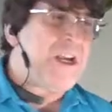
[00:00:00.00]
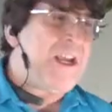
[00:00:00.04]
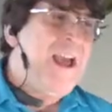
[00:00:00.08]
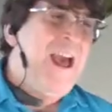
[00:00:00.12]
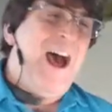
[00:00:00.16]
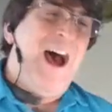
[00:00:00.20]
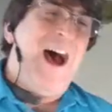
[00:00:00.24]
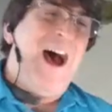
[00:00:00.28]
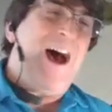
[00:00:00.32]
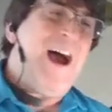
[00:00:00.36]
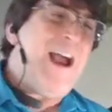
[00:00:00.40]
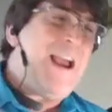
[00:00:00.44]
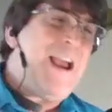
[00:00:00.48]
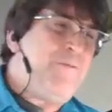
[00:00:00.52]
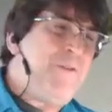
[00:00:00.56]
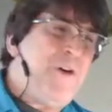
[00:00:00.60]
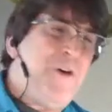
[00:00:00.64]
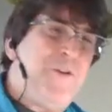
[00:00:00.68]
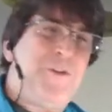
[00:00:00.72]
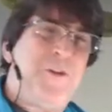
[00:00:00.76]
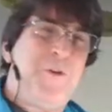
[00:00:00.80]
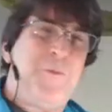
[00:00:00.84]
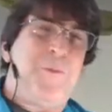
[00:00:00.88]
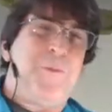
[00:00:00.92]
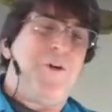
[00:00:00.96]
And he's like, well, I
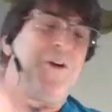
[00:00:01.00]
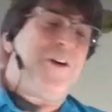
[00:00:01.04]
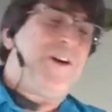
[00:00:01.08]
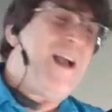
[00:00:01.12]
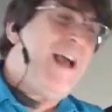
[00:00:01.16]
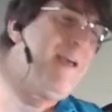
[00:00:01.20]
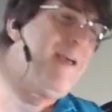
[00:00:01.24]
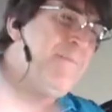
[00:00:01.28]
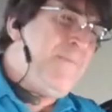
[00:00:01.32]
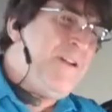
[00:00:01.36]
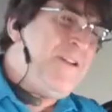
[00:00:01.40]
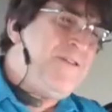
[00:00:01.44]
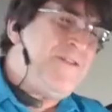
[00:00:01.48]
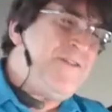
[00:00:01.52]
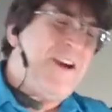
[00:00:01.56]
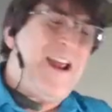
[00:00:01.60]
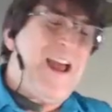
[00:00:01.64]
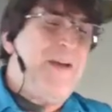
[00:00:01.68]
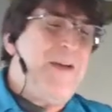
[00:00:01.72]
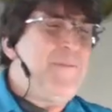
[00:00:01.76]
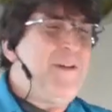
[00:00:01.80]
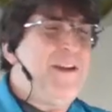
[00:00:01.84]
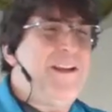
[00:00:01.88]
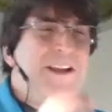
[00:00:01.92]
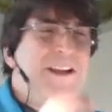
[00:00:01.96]
saw the book they came
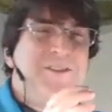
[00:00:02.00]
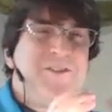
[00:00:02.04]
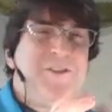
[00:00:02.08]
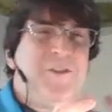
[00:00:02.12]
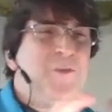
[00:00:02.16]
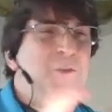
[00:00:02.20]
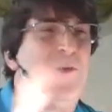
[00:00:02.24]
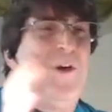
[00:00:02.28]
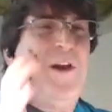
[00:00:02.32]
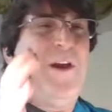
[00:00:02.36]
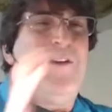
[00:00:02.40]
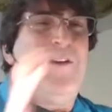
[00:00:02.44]
out of. I'm like, you